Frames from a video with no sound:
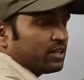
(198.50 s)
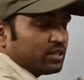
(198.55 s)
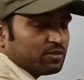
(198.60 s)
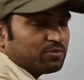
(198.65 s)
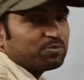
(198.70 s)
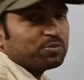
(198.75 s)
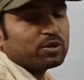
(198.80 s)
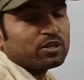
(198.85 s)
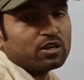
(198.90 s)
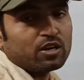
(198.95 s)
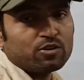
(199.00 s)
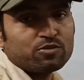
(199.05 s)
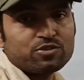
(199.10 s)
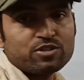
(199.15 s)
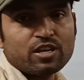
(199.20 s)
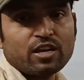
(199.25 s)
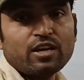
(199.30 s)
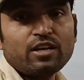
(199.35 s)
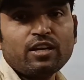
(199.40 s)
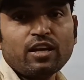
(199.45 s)
it is
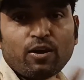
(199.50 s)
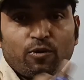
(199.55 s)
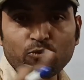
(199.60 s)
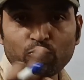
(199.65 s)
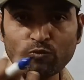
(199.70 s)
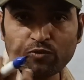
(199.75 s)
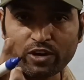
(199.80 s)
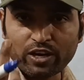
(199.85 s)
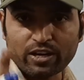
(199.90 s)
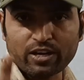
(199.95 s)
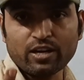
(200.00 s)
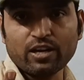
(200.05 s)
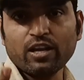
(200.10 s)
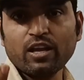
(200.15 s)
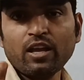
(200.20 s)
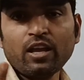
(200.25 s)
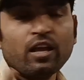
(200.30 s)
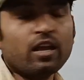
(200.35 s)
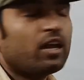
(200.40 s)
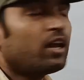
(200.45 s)
pronounced as
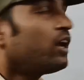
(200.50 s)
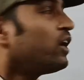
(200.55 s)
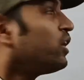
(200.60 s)
Faraday.